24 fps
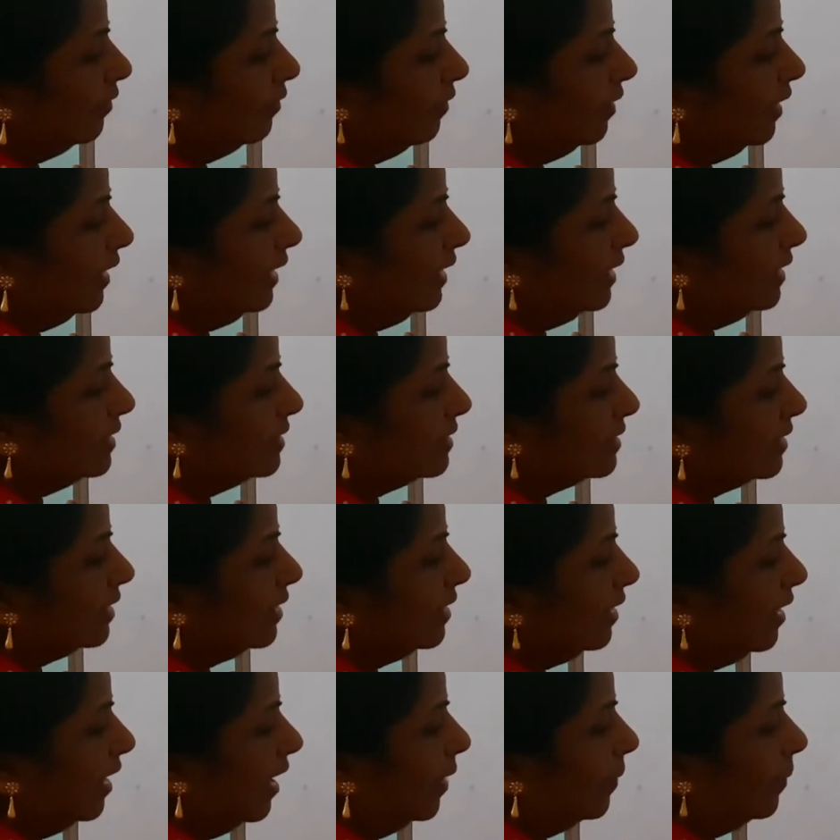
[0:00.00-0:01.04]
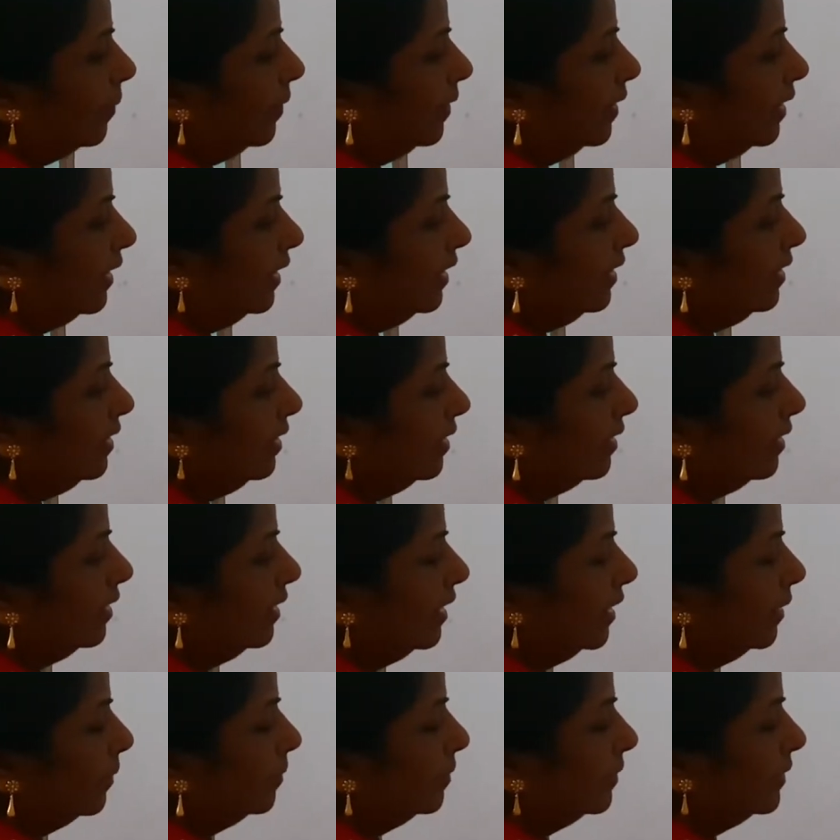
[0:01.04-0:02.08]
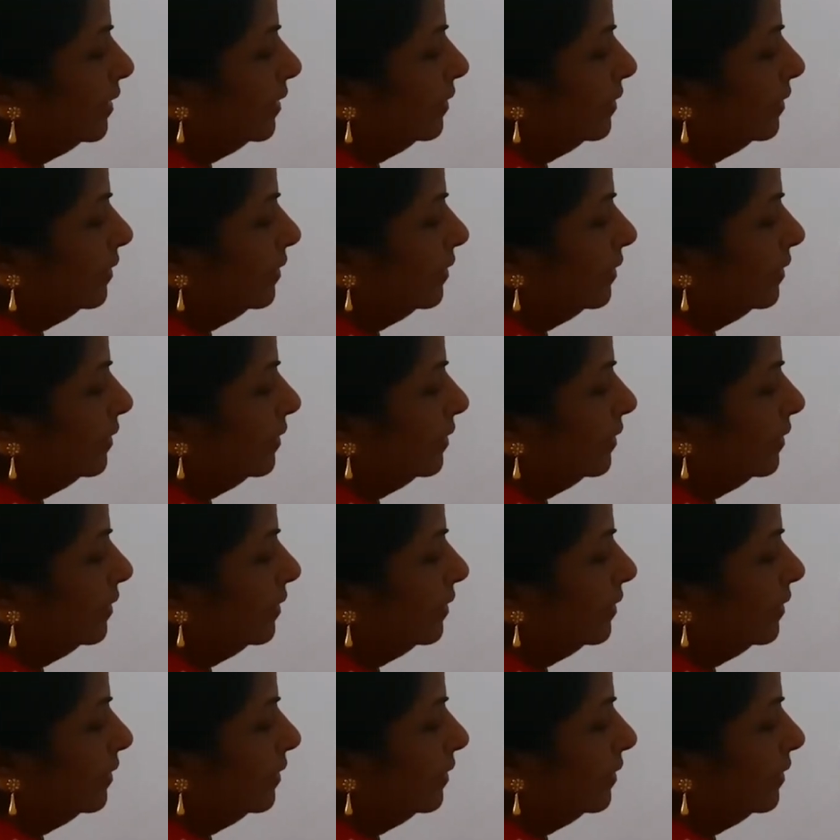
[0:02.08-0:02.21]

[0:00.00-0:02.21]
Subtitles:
Y is the apparent depth.